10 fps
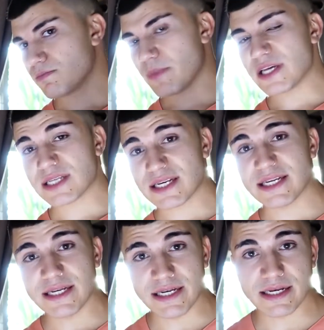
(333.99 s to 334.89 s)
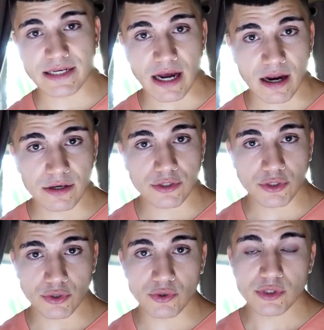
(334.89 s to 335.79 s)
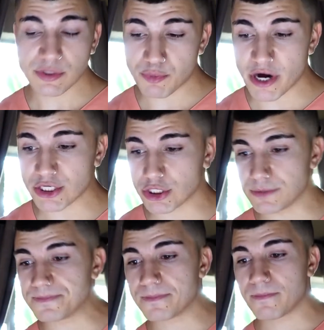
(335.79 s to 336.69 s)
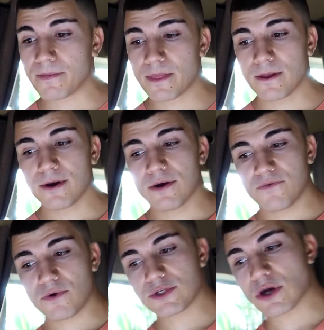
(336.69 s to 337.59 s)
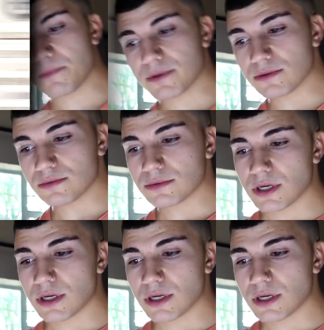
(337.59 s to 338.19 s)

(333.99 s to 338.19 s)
basically leading down to depression. For example,